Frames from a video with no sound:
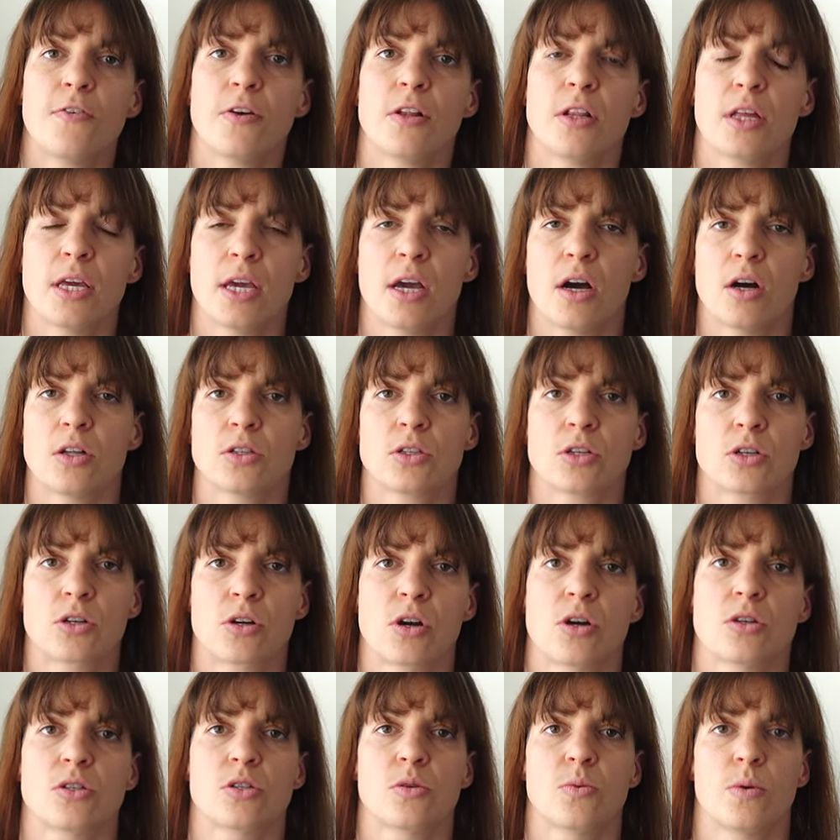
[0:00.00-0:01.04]
fully on
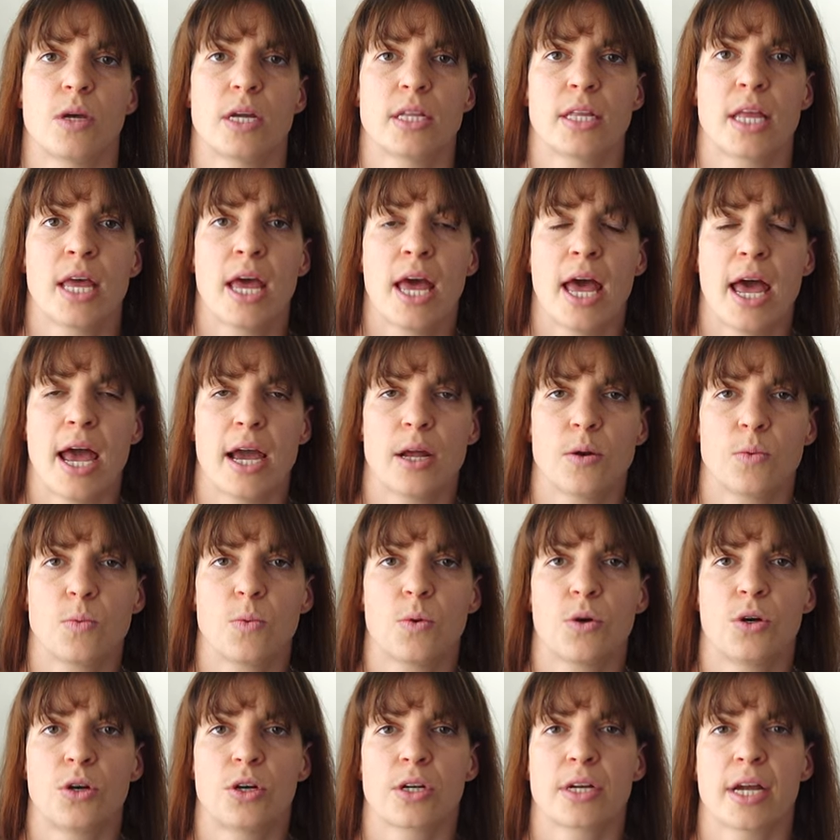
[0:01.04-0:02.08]
CrossFit
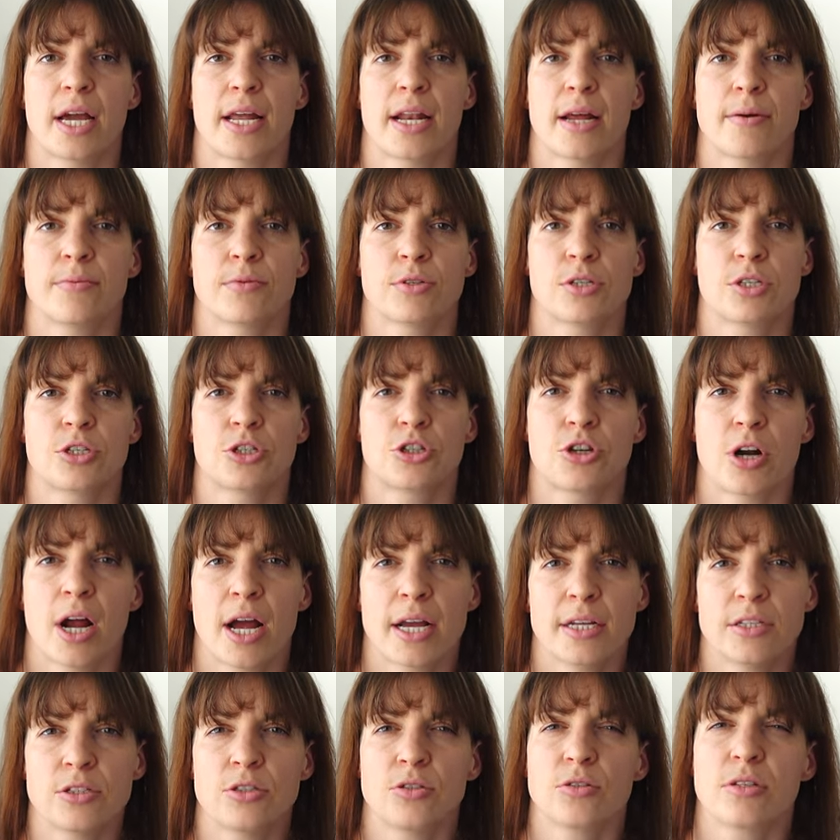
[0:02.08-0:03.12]
and work, and I was
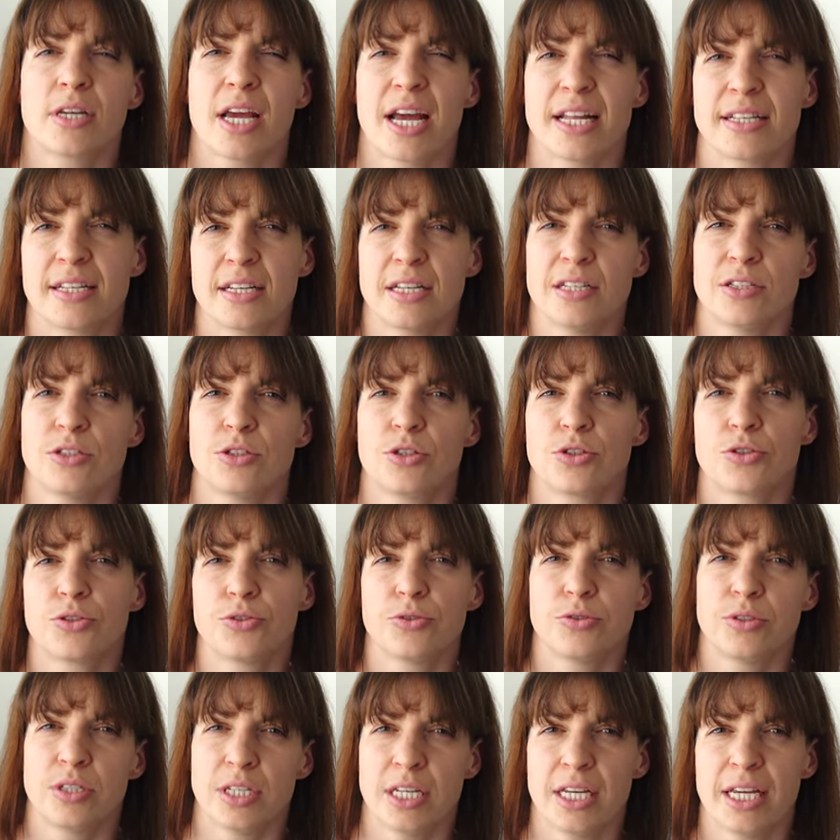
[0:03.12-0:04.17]
trying to get into
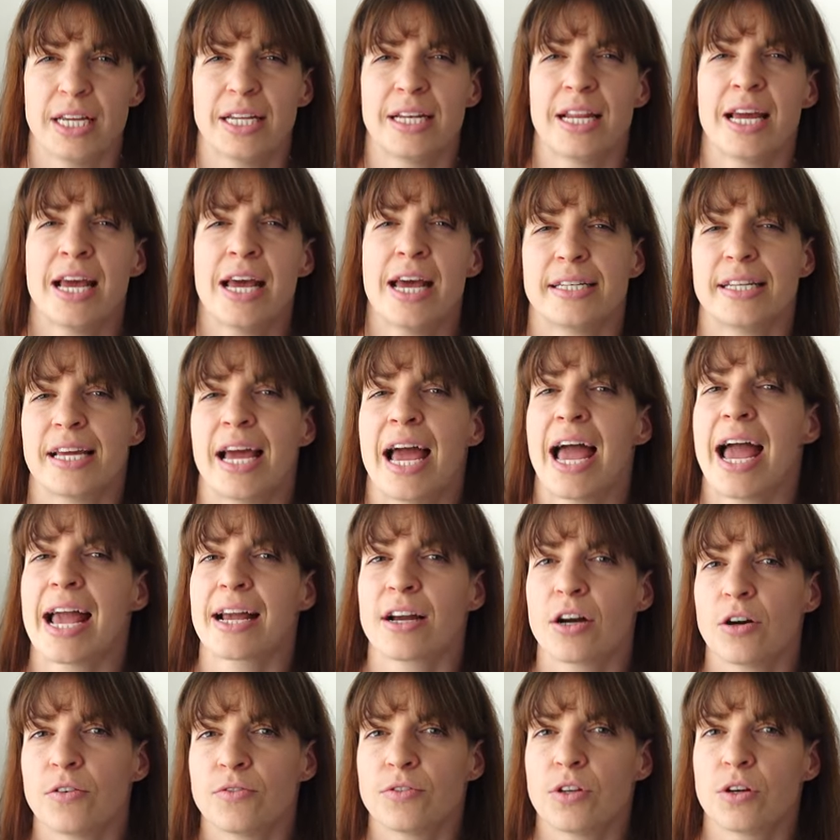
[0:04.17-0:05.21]
routine, get the
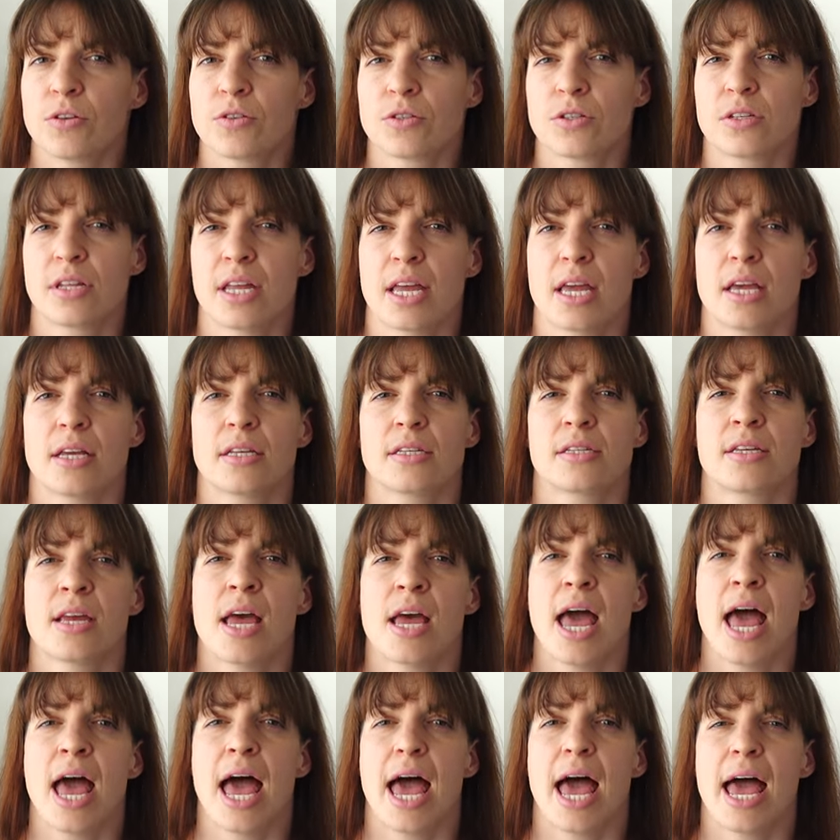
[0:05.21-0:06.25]
hang of those
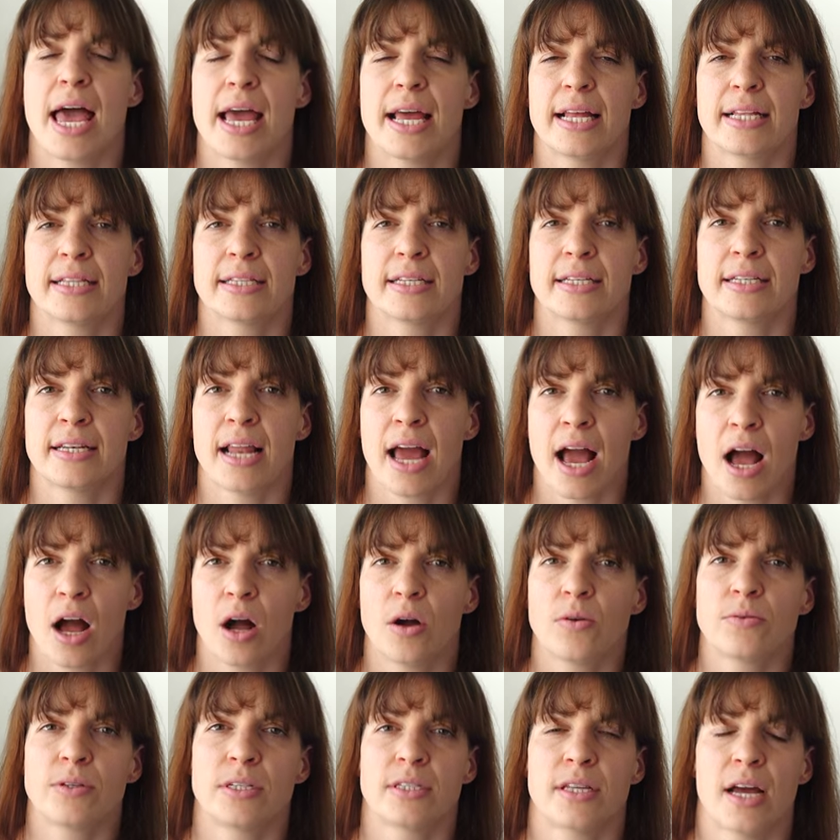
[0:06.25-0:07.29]
things. And
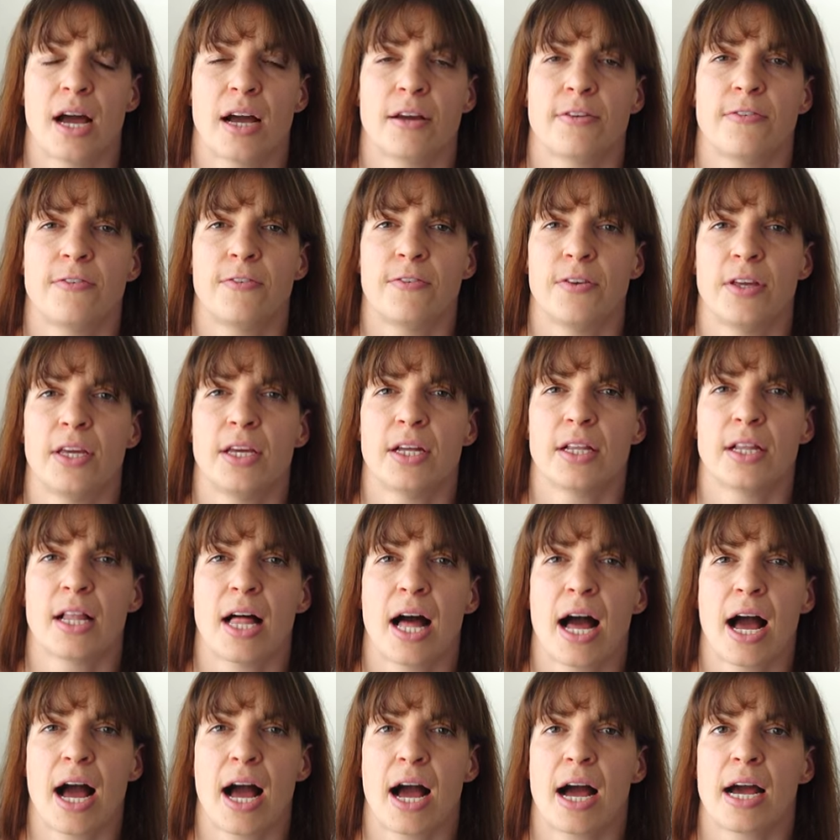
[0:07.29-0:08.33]
now that I
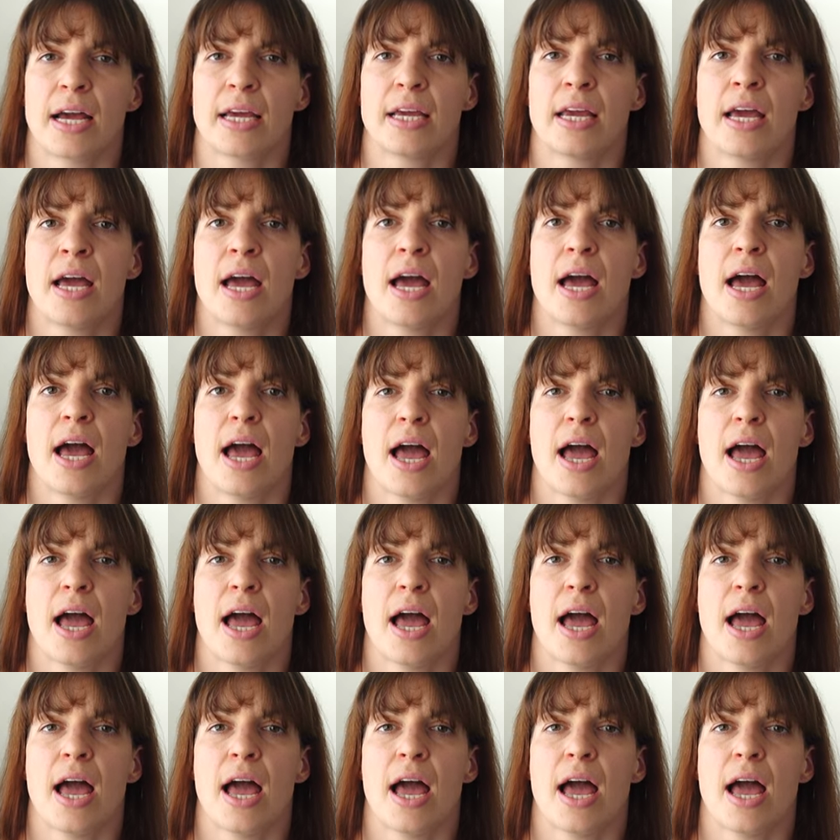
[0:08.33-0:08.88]
feel I